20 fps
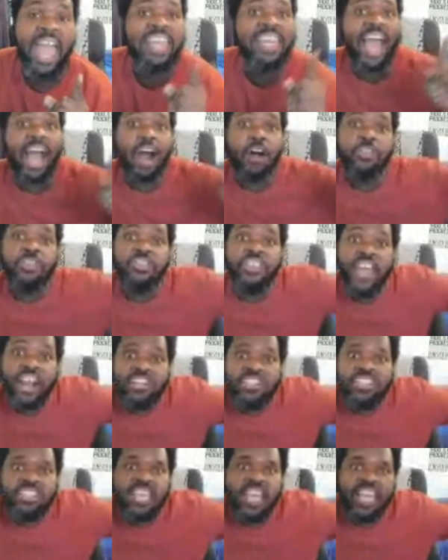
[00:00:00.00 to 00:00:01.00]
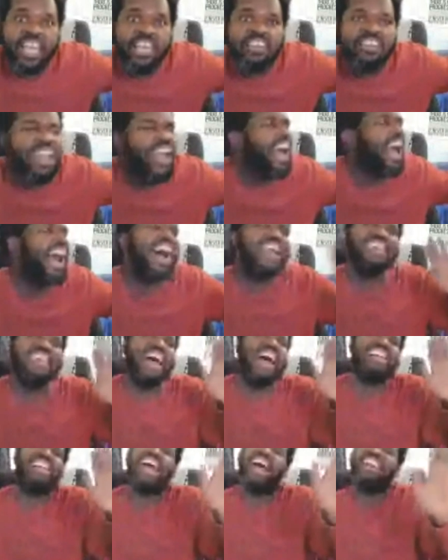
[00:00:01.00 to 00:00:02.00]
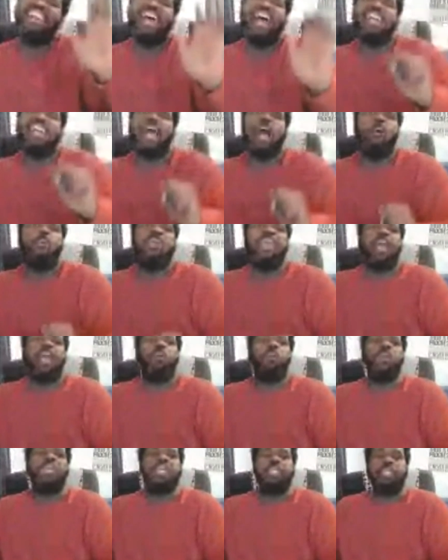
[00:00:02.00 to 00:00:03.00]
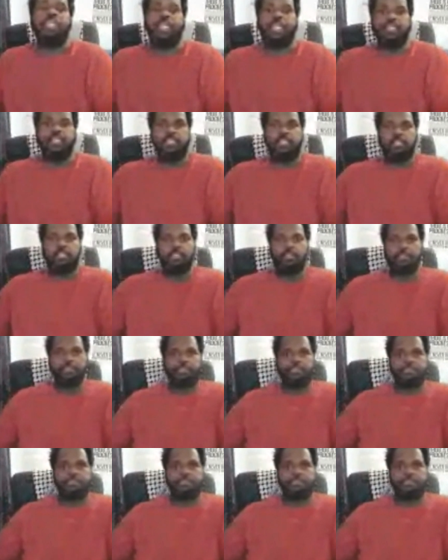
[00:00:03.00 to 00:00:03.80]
And now they're saying, ah, nah, nah, nah, nah, we got to weaken this.